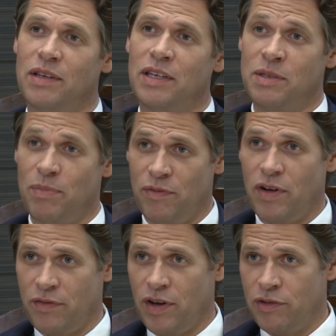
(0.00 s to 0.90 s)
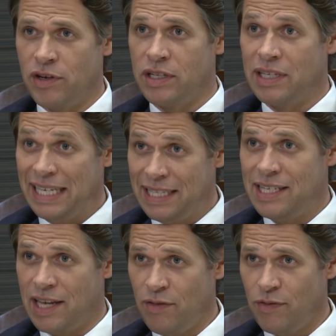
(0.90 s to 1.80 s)
S&P 500
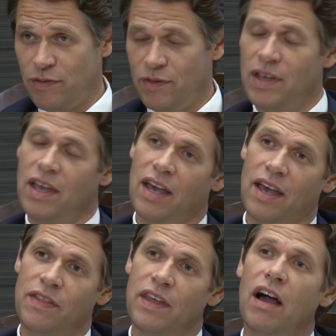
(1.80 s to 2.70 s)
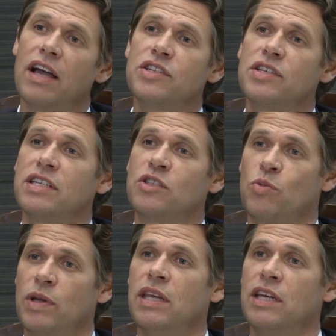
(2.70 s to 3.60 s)
ETF and the iShares
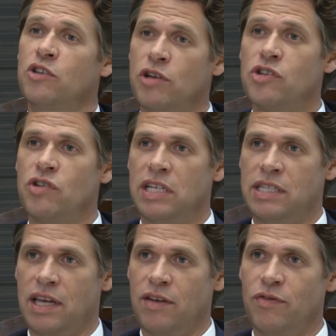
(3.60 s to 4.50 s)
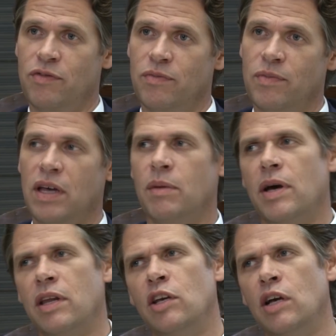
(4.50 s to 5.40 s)
20-year Treasury ETF, and
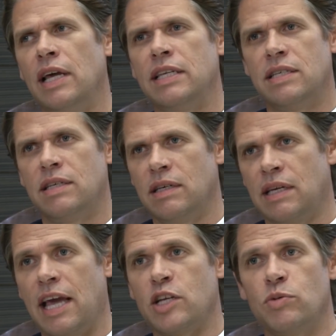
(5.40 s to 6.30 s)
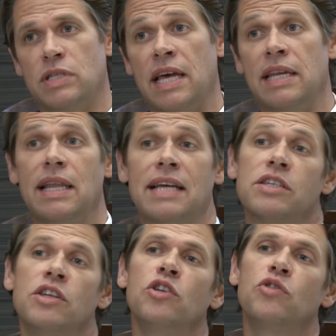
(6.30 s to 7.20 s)
about a year later, cash was added as
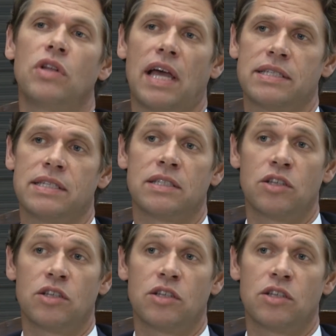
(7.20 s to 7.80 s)
a neutral asset.